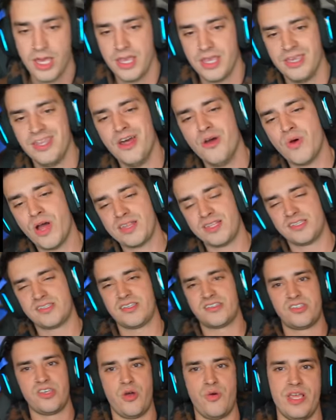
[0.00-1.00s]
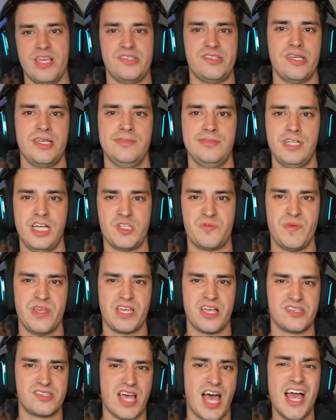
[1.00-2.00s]
You know why this is so easy? It's
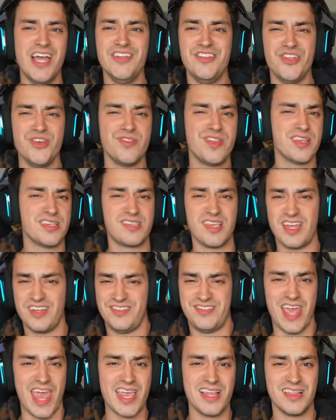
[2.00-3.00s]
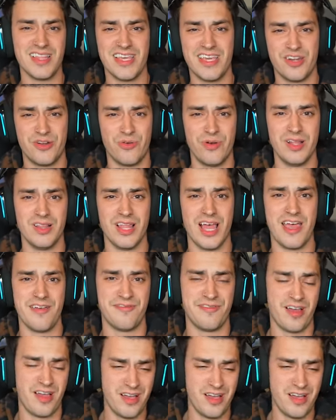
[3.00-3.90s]
because I do this daily in real life